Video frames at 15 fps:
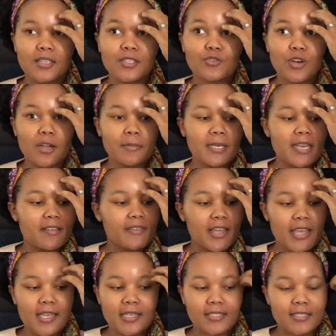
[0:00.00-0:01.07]
The drama never
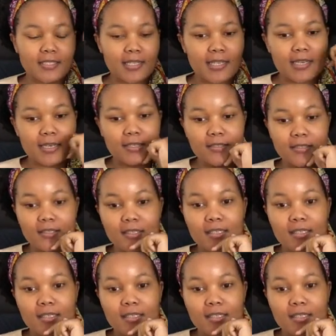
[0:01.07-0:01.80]
ends, and